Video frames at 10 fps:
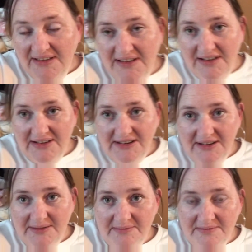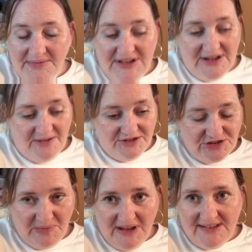and its owner should
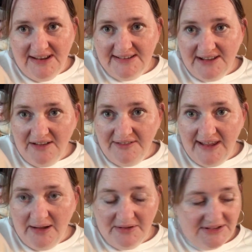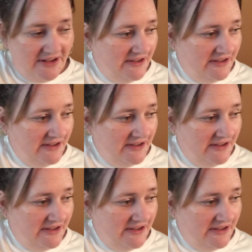be here the next half an hour. So,